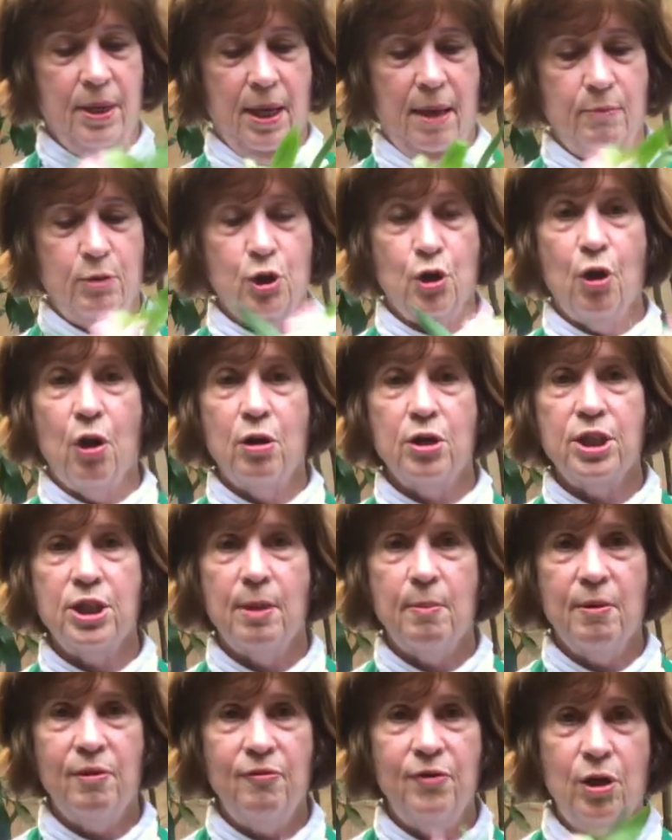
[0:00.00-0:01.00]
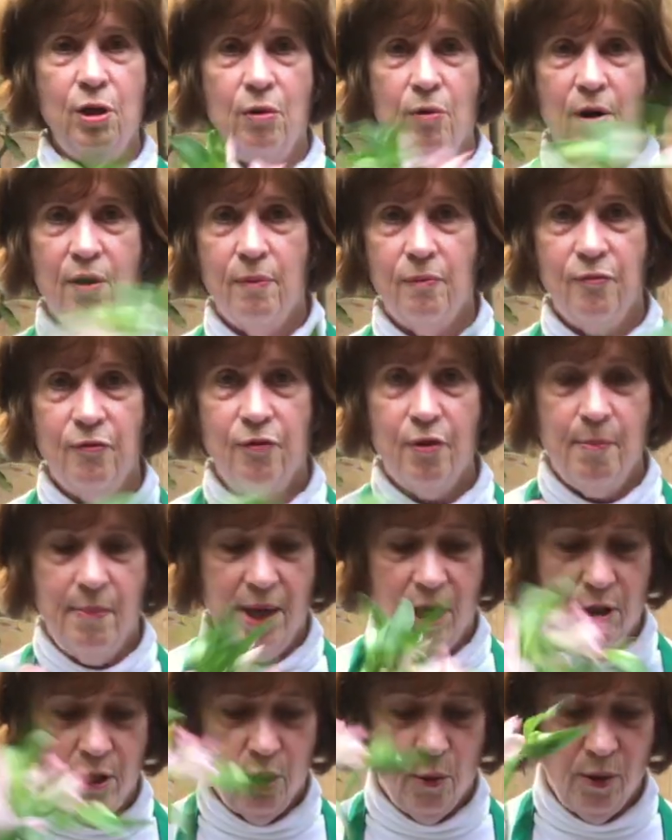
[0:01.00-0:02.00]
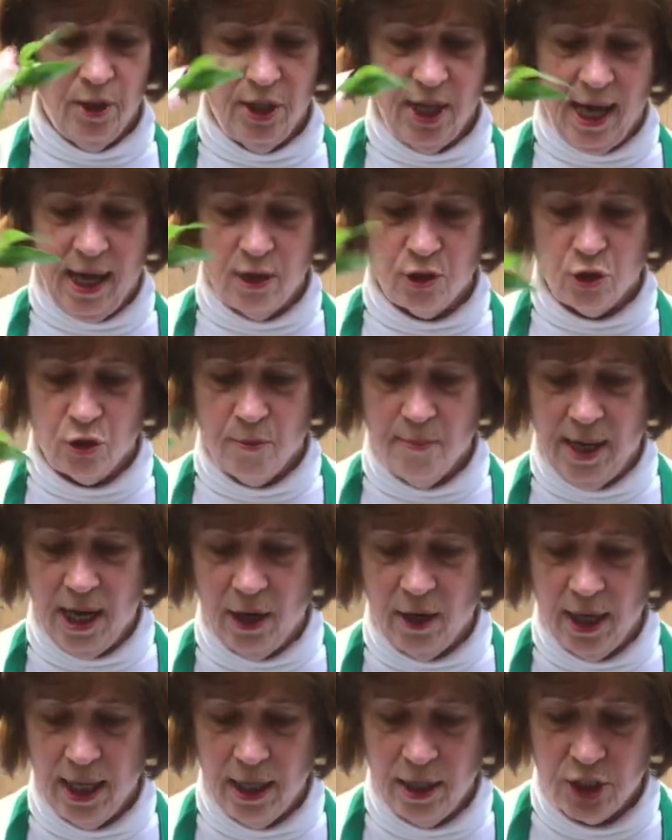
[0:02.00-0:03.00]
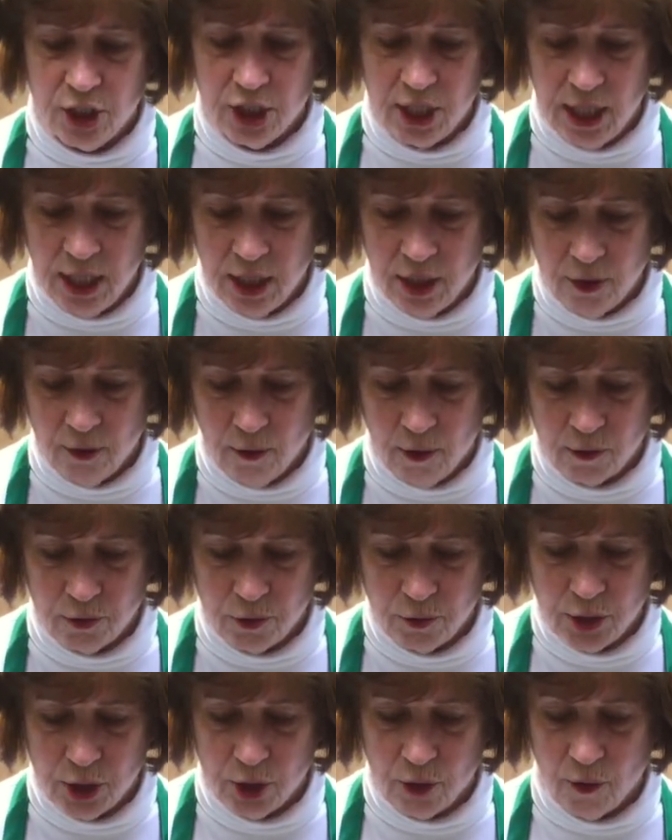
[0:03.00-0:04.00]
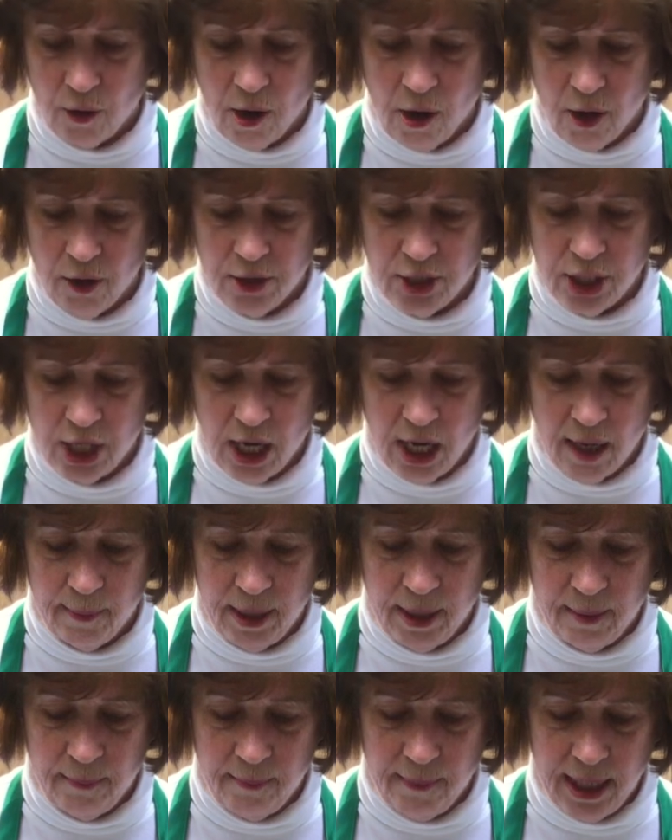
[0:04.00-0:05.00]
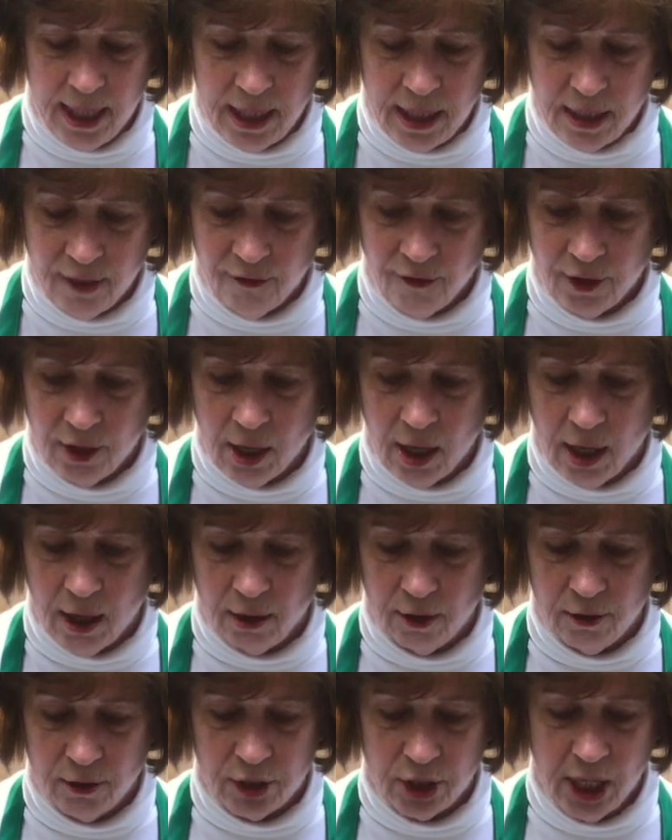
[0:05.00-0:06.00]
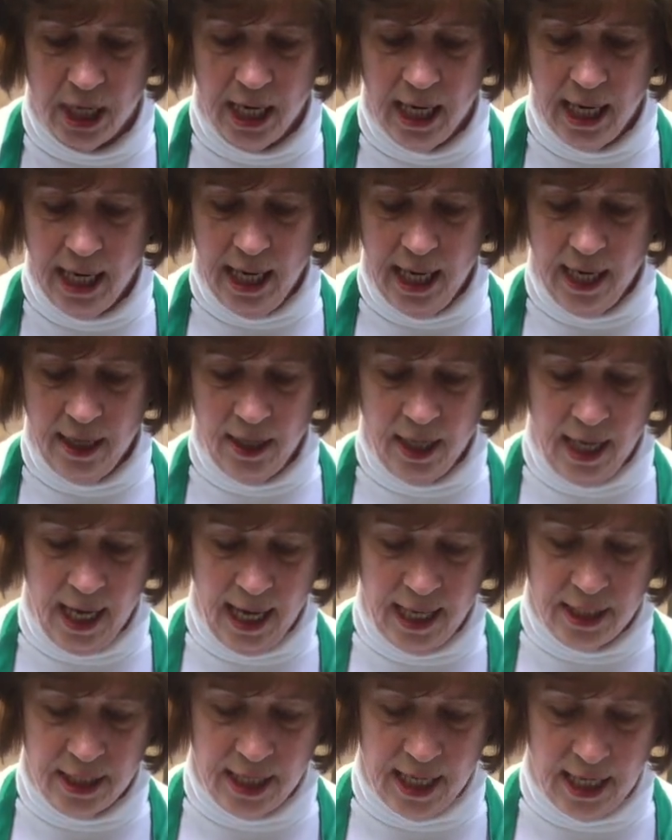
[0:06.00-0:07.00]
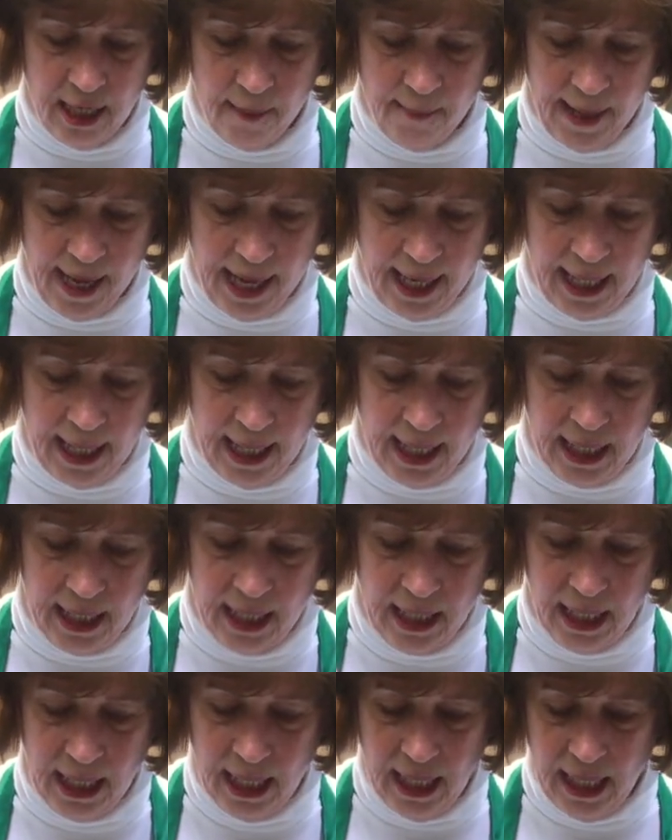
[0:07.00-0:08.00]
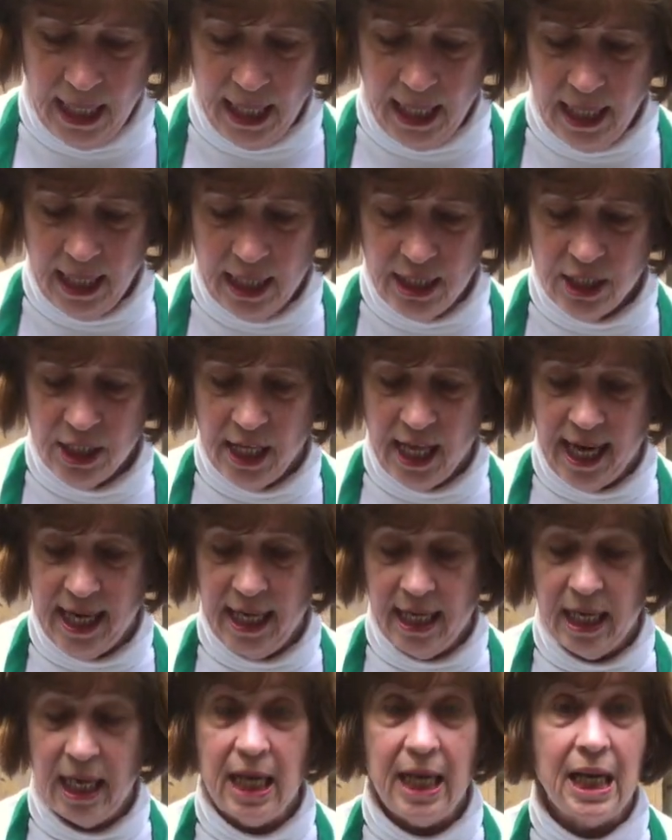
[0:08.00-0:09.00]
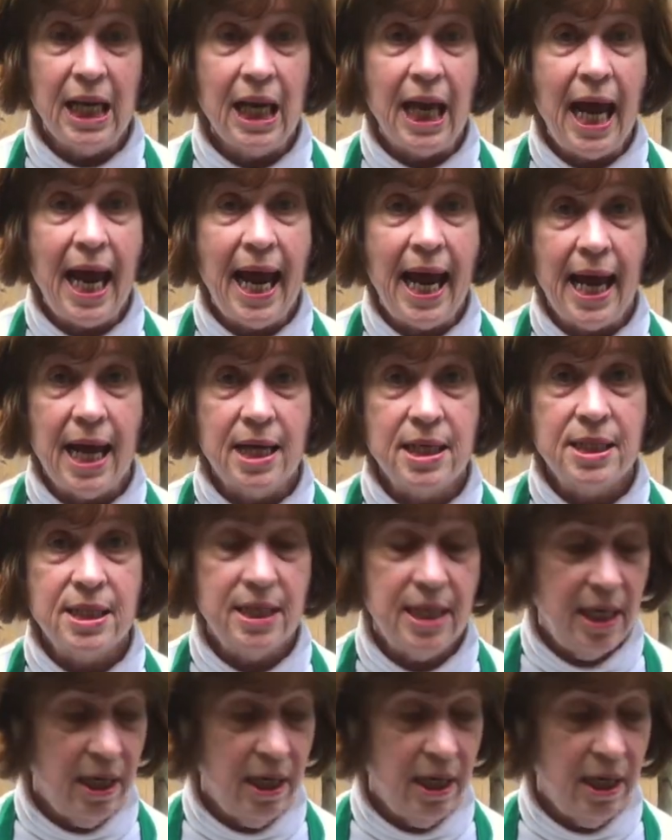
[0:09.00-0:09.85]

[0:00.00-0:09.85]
I'm sure some of you are familiar with Alstroemeria. You see it in the grocery store all the time in many different colors. And the nice thing about it is that it lasts.